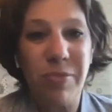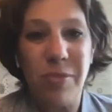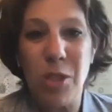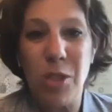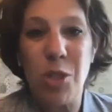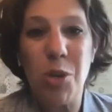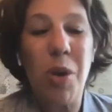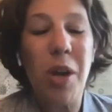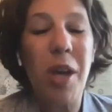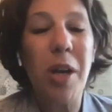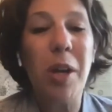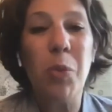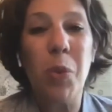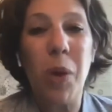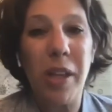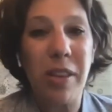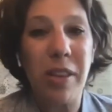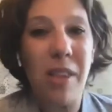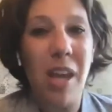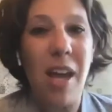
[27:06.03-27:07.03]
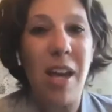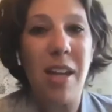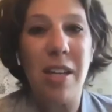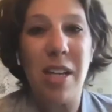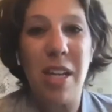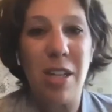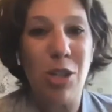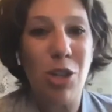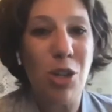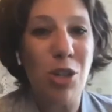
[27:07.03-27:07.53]
doing what they
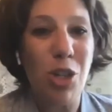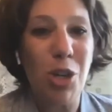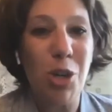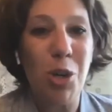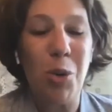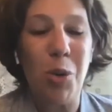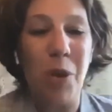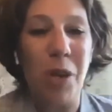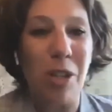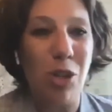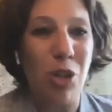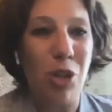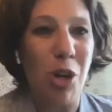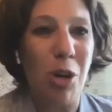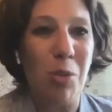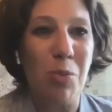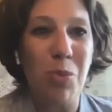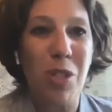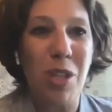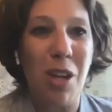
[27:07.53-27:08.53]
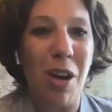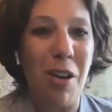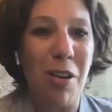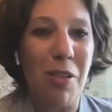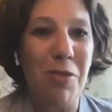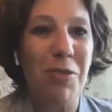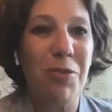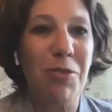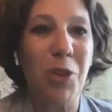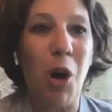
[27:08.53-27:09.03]
need to do in terms
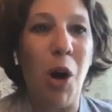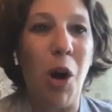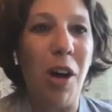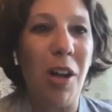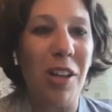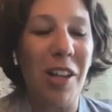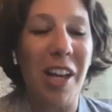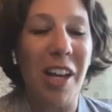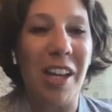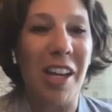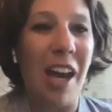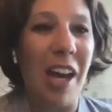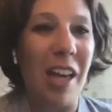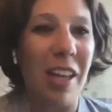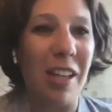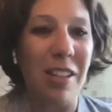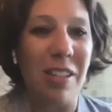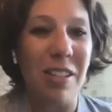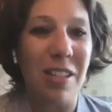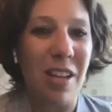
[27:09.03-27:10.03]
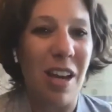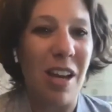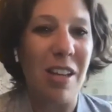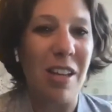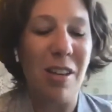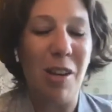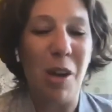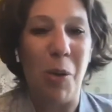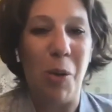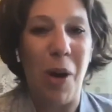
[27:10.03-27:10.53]
of calling and you
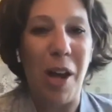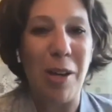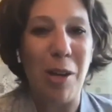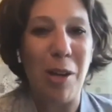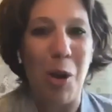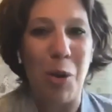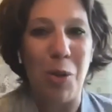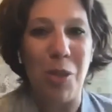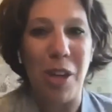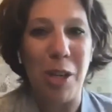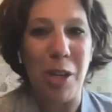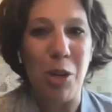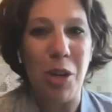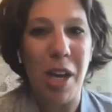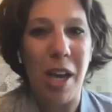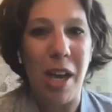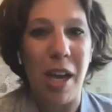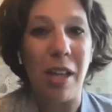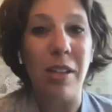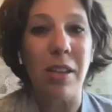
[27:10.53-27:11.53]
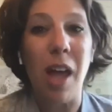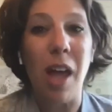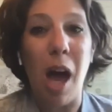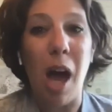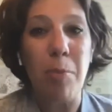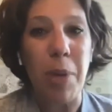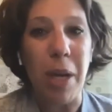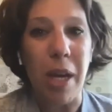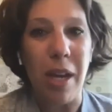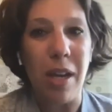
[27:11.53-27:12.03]
know i know that you can't
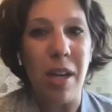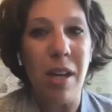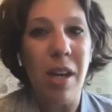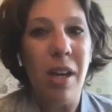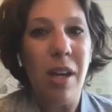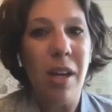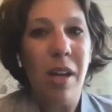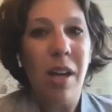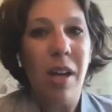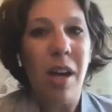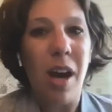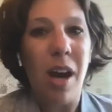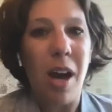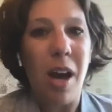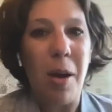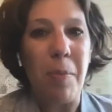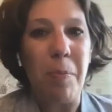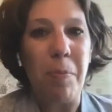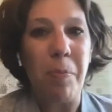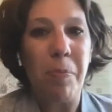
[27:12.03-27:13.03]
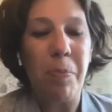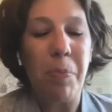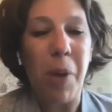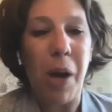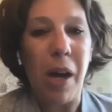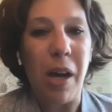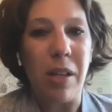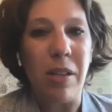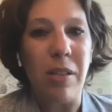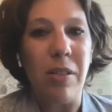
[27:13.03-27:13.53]
lobby um,
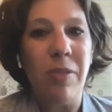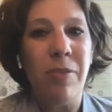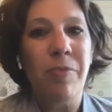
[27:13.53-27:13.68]
but